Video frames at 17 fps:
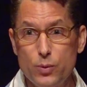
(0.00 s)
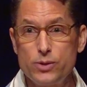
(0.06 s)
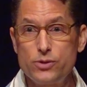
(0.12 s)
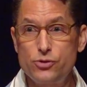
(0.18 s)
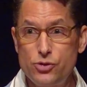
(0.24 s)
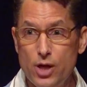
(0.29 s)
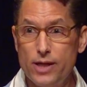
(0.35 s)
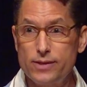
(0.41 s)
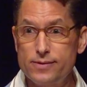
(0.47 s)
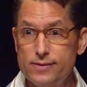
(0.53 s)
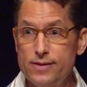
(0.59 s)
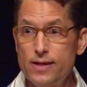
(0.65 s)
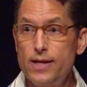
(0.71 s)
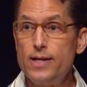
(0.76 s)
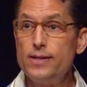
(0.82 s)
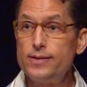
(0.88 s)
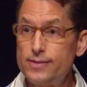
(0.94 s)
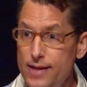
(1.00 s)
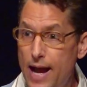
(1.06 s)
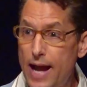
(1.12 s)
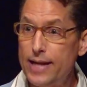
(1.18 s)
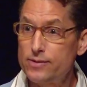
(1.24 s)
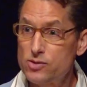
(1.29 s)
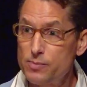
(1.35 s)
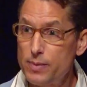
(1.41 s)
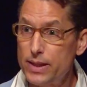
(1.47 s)
it was just
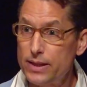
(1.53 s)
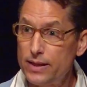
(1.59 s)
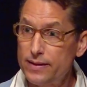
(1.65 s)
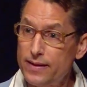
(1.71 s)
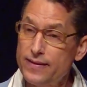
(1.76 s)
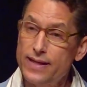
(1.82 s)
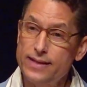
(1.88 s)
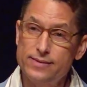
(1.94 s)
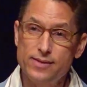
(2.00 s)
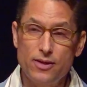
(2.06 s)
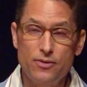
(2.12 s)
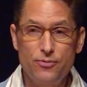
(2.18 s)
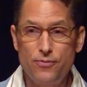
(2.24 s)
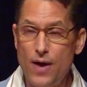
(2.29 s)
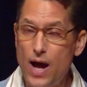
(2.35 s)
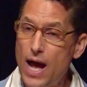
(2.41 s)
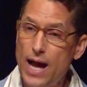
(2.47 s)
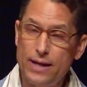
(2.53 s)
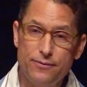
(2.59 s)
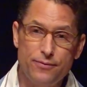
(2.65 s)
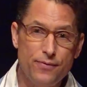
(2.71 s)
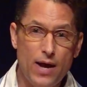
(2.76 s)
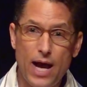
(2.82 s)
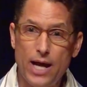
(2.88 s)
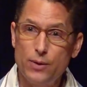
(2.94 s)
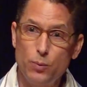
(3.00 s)
science men. And then they said, fine,
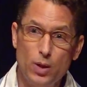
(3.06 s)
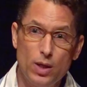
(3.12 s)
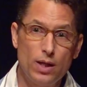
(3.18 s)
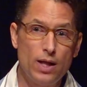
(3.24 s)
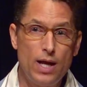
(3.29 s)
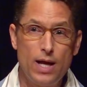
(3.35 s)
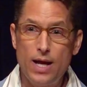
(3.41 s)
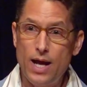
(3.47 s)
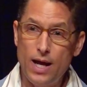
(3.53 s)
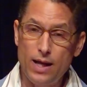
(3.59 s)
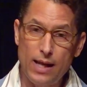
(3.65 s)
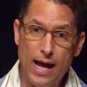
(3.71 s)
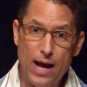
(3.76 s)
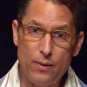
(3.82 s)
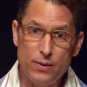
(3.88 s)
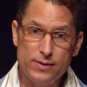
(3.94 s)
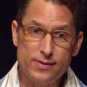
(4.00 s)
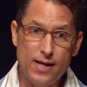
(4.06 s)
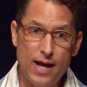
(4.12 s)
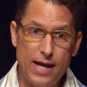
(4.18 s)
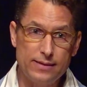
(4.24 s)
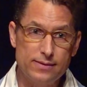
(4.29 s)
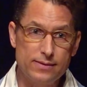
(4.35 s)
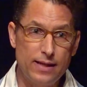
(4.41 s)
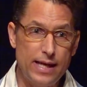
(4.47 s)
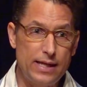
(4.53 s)
fine, we'll allow a
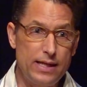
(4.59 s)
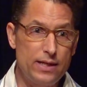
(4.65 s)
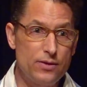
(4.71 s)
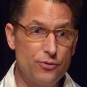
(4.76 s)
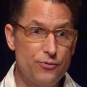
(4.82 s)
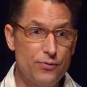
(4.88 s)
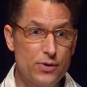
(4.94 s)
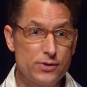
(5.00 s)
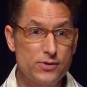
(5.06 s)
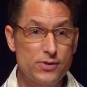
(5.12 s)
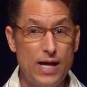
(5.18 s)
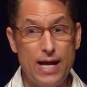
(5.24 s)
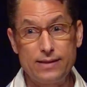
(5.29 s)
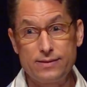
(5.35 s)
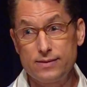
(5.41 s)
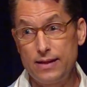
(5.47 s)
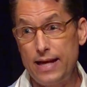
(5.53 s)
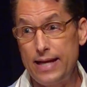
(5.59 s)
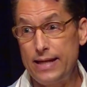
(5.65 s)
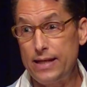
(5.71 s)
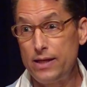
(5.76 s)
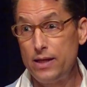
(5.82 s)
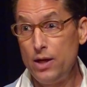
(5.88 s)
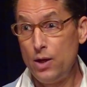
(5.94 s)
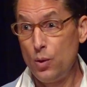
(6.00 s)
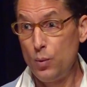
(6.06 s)
science lady. And the first science
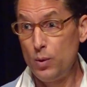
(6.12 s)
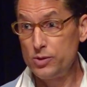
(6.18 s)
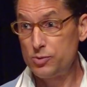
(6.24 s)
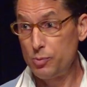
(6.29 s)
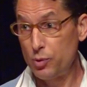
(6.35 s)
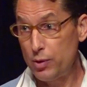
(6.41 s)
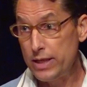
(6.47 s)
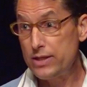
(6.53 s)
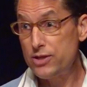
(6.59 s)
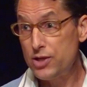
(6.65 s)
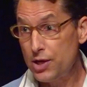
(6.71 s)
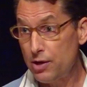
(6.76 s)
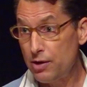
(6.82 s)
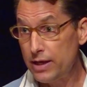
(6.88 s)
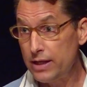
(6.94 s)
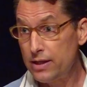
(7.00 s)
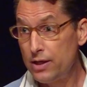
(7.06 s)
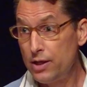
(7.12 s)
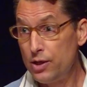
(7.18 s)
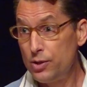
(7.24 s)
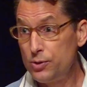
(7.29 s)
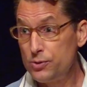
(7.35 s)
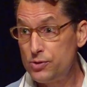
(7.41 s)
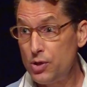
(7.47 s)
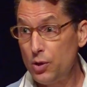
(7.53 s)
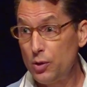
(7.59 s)
lady was Marie Curie,
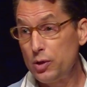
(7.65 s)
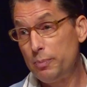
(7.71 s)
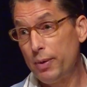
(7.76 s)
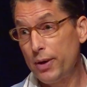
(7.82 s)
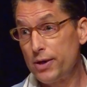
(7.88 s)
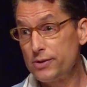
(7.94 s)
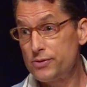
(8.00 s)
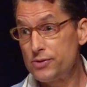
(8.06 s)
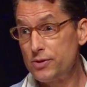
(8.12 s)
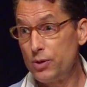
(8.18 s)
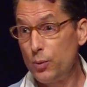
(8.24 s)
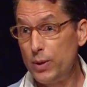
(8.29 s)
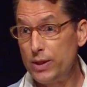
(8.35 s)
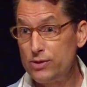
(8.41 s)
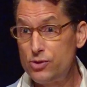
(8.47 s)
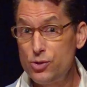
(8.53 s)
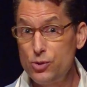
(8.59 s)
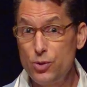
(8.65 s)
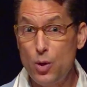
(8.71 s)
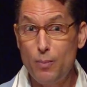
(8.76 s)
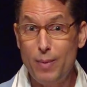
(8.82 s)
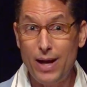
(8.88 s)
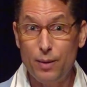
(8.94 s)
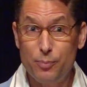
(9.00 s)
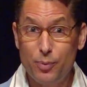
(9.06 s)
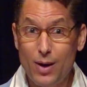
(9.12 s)
who's the only person to win two
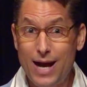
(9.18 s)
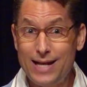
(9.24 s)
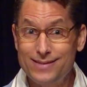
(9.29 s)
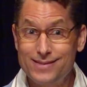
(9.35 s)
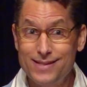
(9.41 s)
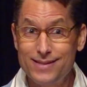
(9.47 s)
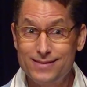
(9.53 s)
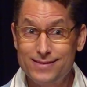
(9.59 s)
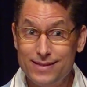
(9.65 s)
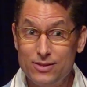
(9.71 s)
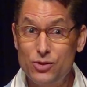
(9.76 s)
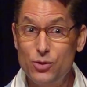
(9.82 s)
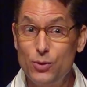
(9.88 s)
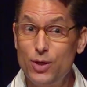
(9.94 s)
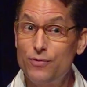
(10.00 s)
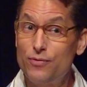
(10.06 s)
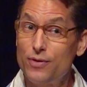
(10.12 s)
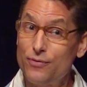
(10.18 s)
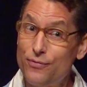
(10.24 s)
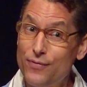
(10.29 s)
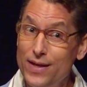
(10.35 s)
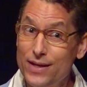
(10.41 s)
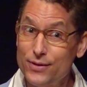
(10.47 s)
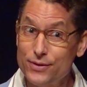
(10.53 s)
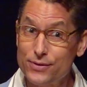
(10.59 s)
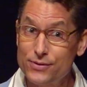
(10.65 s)
Nobel Prizes in two different
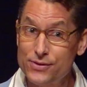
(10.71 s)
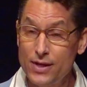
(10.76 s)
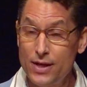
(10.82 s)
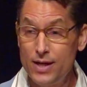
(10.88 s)
fields